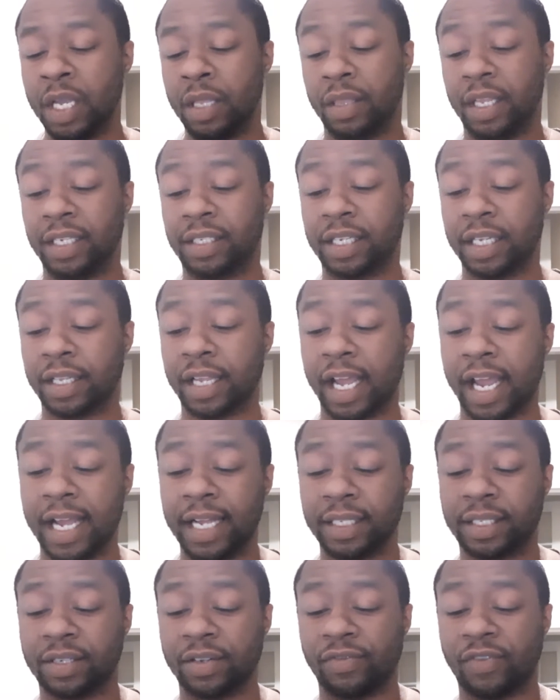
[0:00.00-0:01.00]
they said the
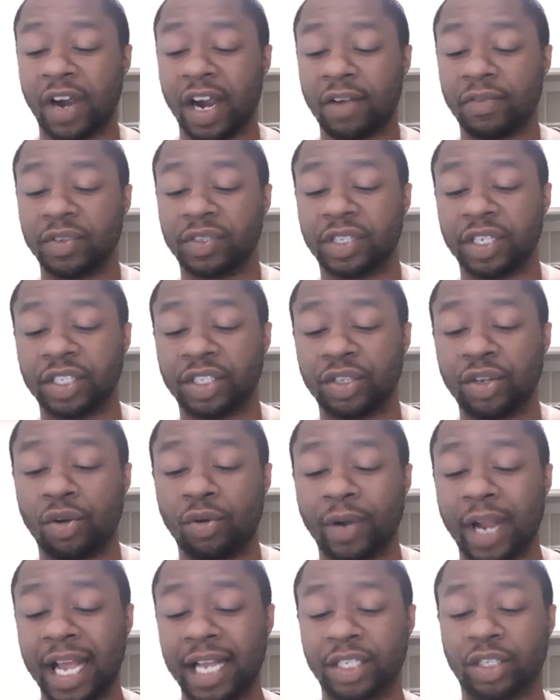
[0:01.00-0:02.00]
Hansa virus is
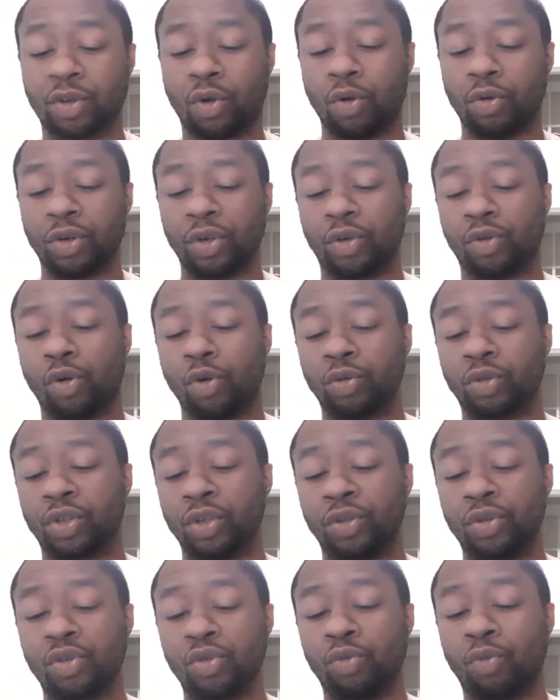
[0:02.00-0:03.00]
known as, quote unquote,
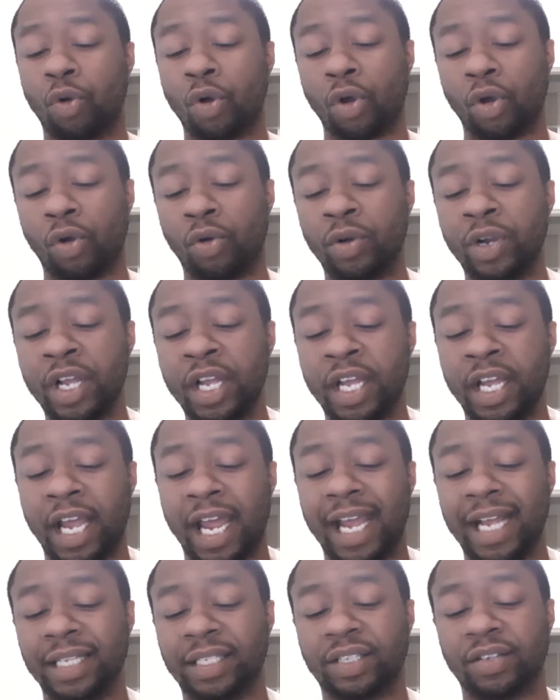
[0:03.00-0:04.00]
the new world.
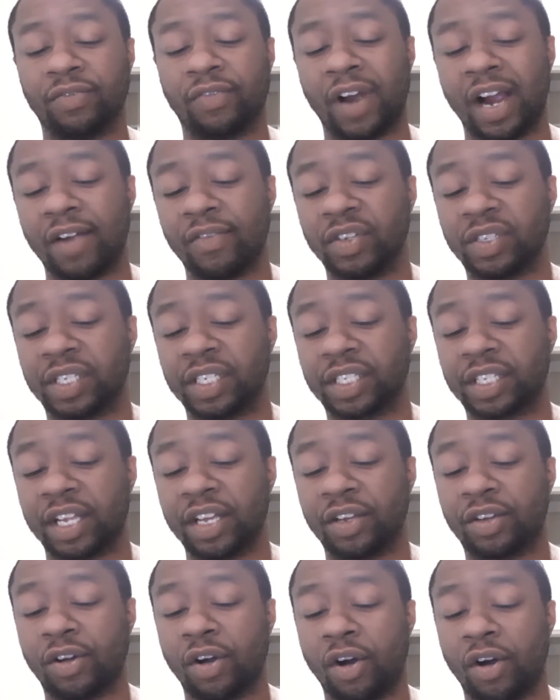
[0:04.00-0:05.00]
Hansa viruses
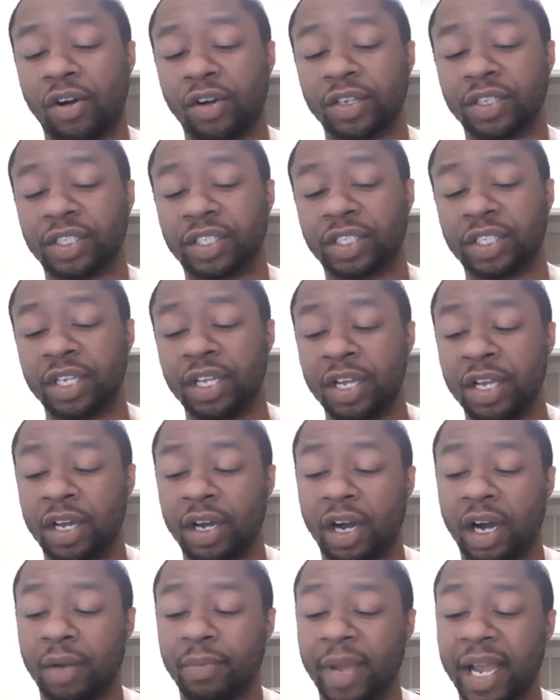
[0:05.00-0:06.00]
can cause
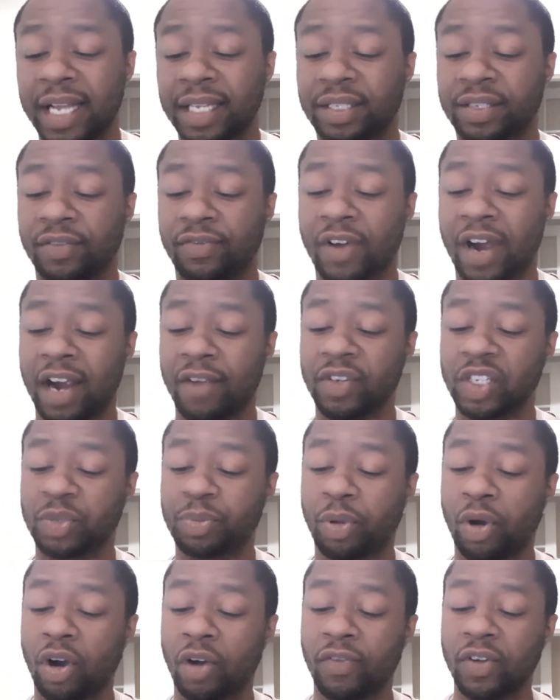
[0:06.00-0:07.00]
um, virus,
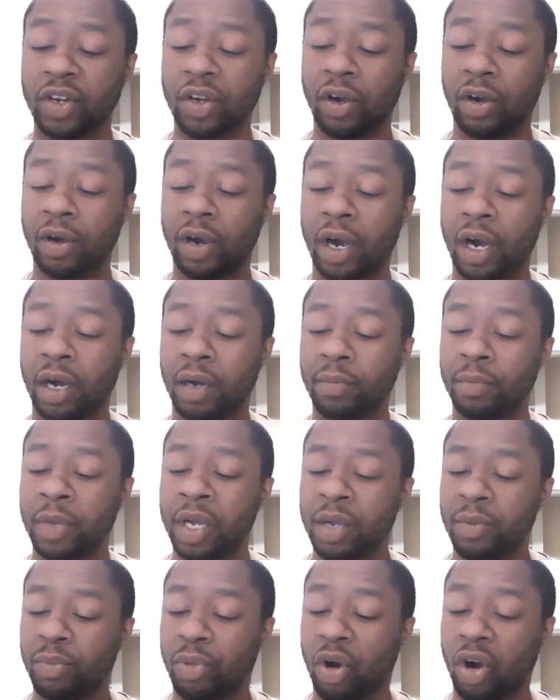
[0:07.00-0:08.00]
pulmonary um,
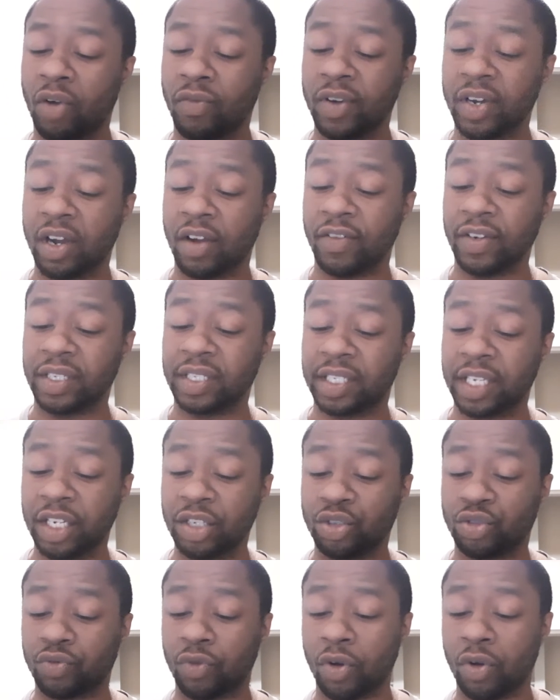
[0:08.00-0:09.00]
pulmonary
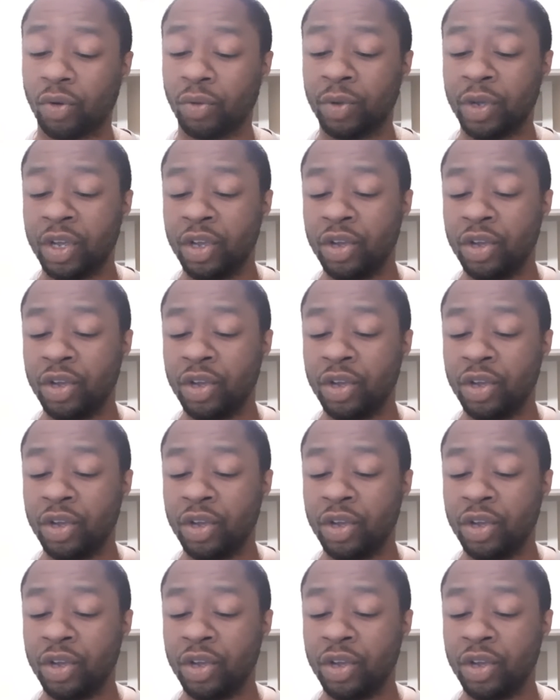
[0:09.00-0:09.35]
syndrome,